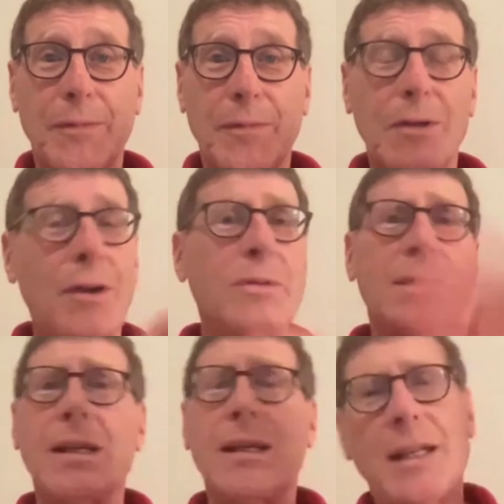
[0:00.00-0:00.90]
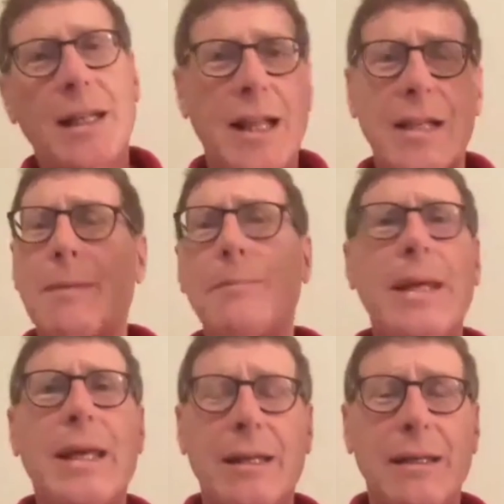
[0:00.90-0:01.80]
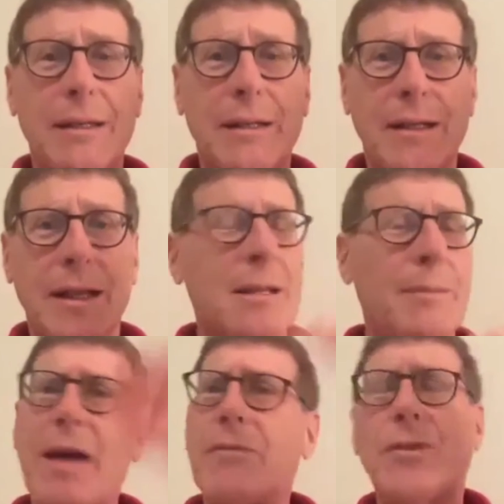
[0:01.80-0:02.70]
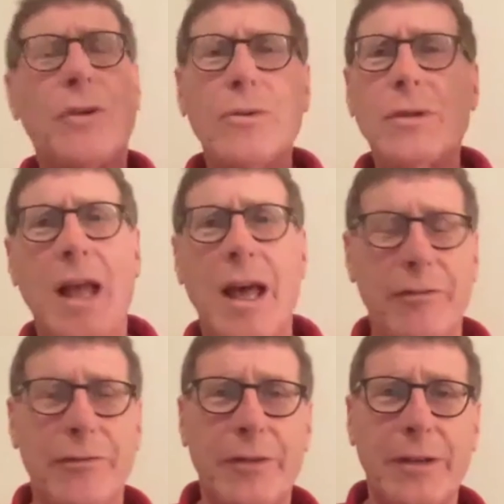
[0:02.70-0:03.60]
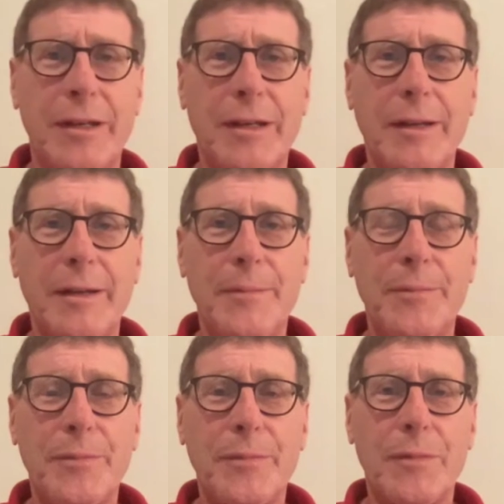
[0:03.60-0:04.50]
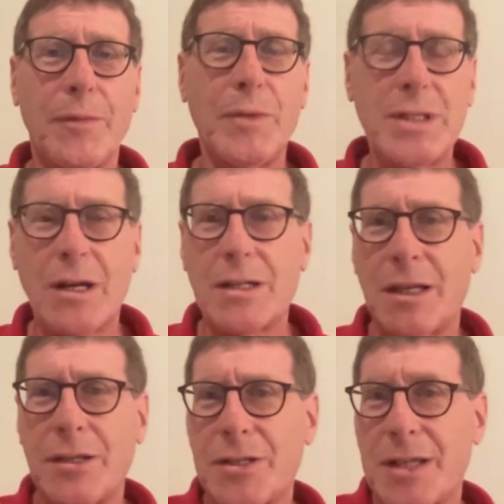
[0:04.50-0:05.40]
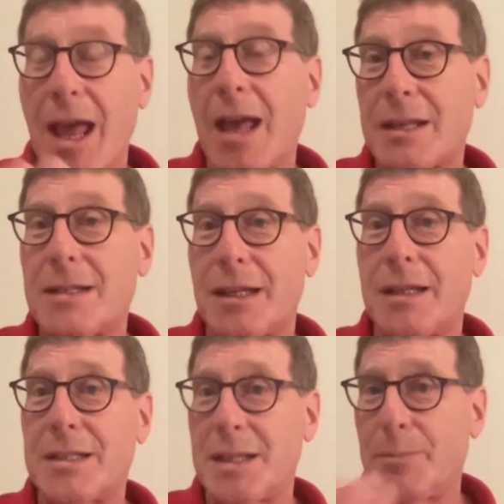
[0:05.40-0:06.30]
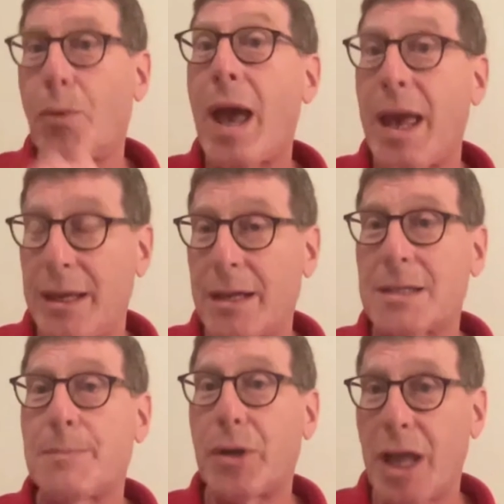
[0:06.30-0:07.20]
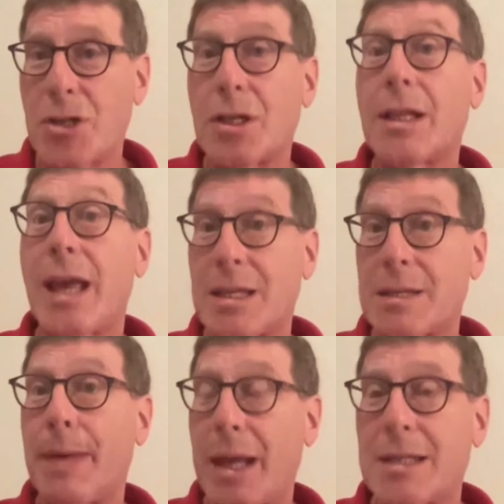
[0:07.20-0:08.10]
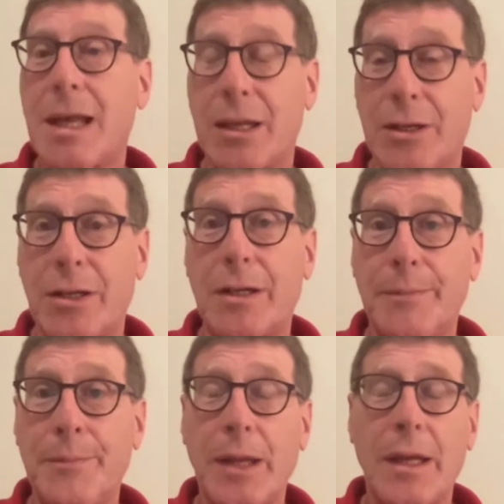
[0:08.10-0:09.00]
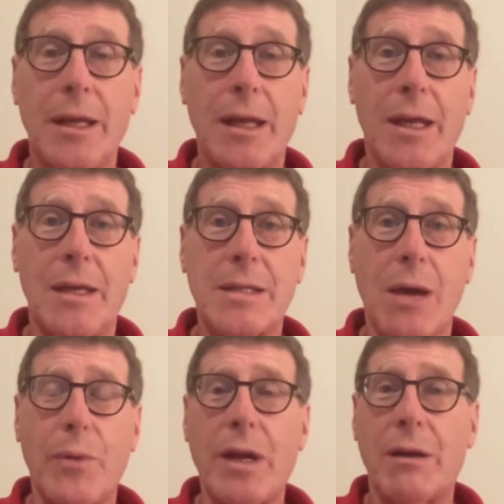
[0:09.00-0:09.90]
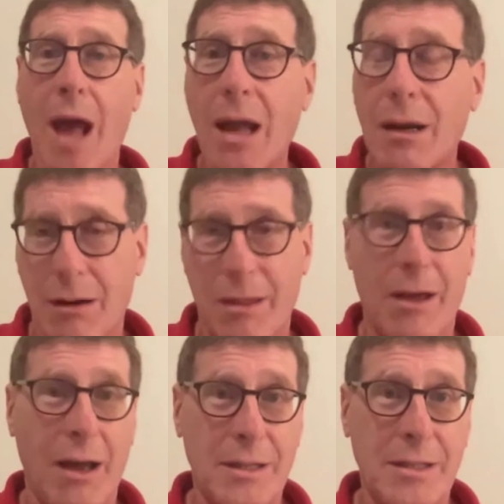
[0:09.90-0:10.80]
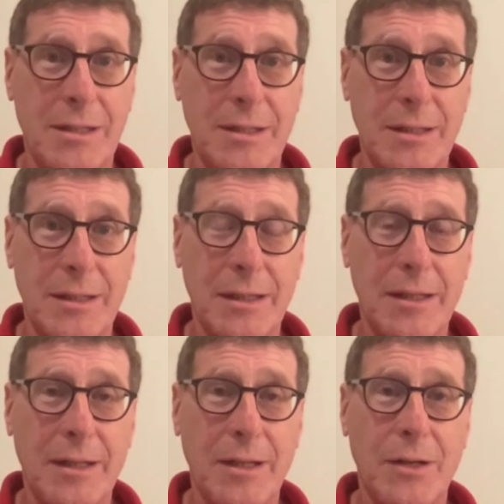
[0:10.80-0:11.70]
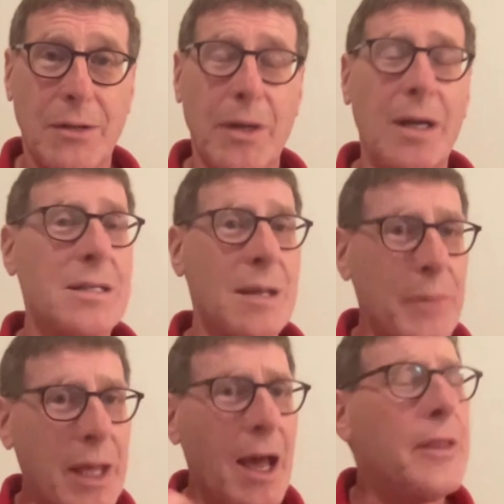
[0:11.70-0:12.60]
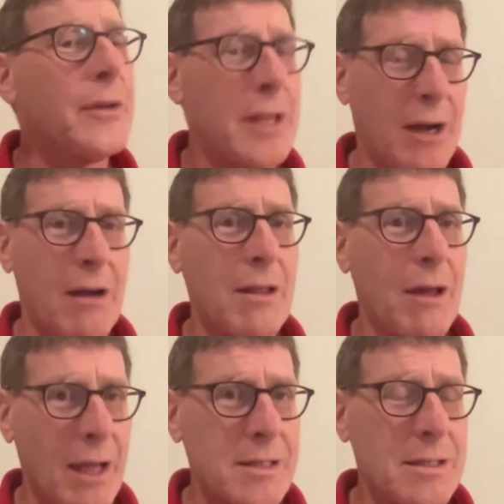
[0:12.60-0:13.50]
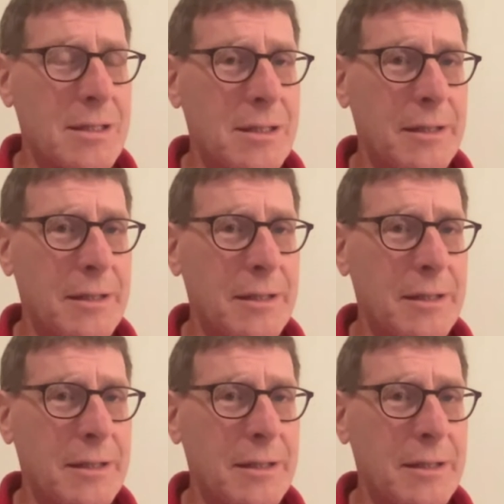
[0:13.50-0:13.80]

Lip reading: Their own dignity. Let them be. Let them have their own life. What we start to understand in a deep way, experientially as a meditator, is that we are not our thoughts. We are something other than our thoughts.